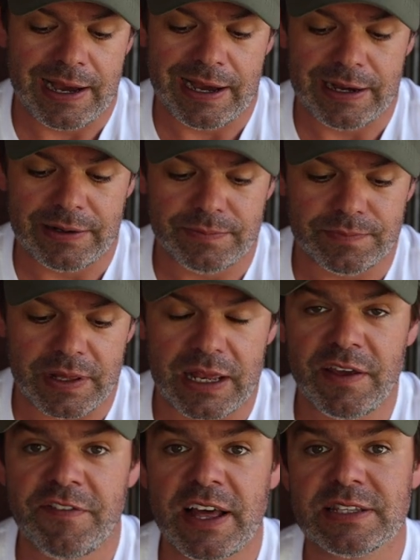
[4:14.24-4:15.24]
And
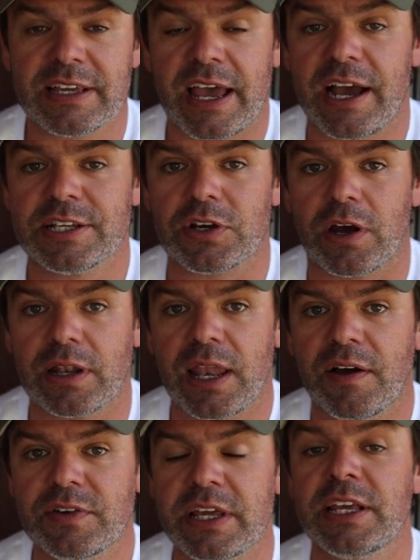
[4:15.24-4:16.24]
if that's the case, I'd
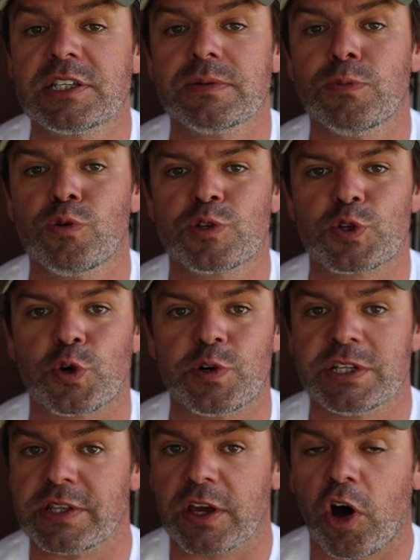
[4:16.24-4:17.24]
love to hear some more
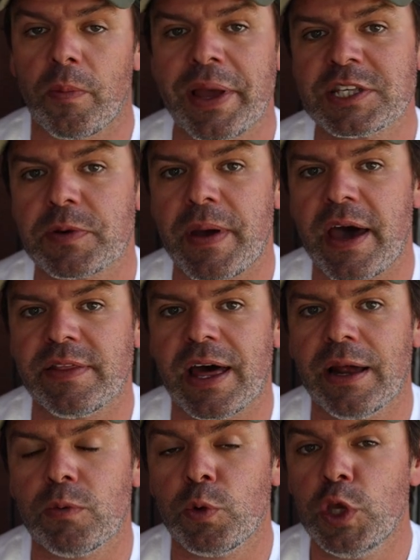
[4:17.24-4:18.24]
stories in the comments about
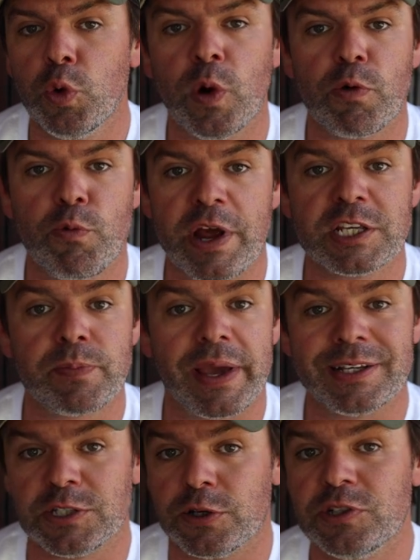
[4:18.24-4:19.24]
that. Were you a
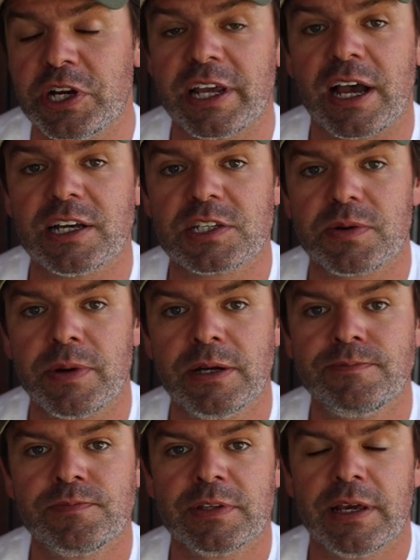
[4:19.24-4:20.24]
ResMed 2G customer?